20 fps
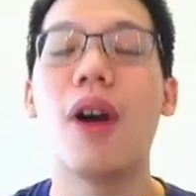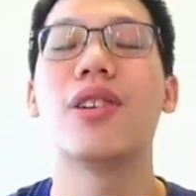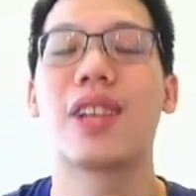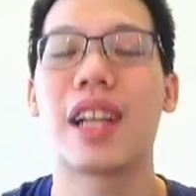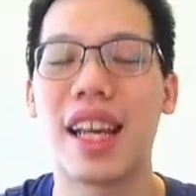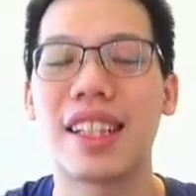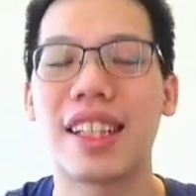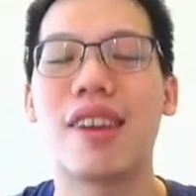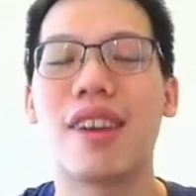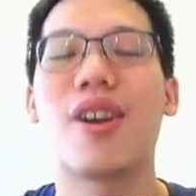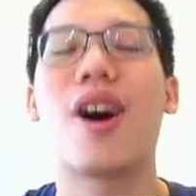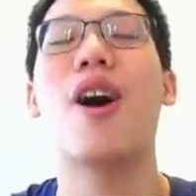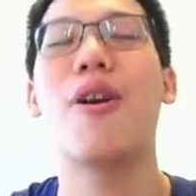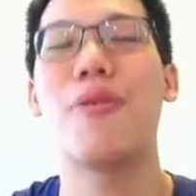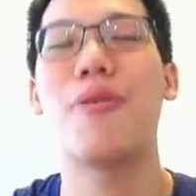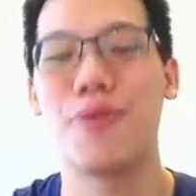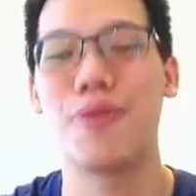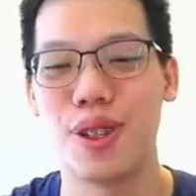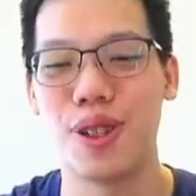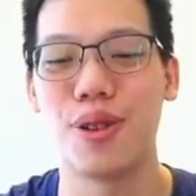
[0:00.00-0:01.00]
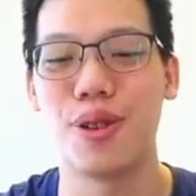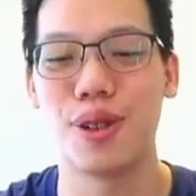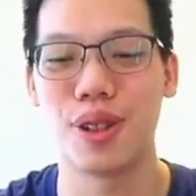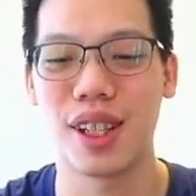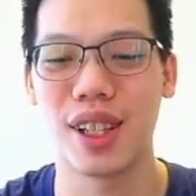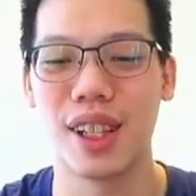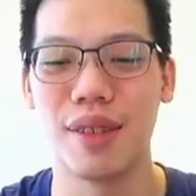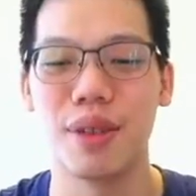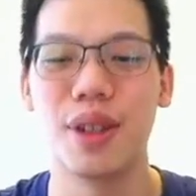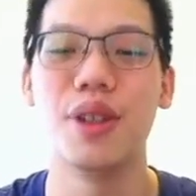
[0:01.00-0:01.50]
Kicked out of
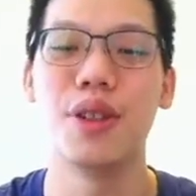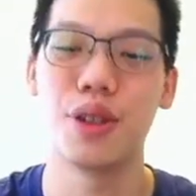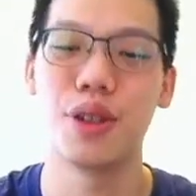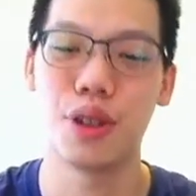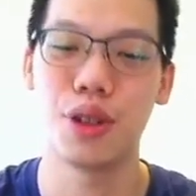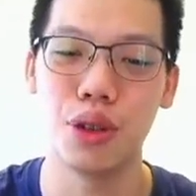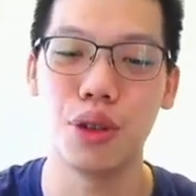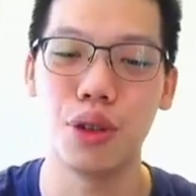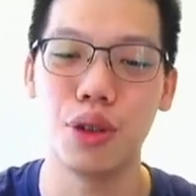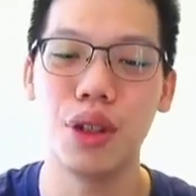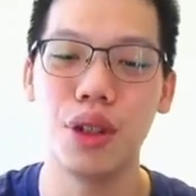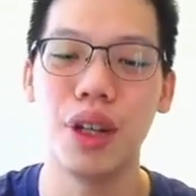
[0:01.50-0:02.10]
Jerusalem to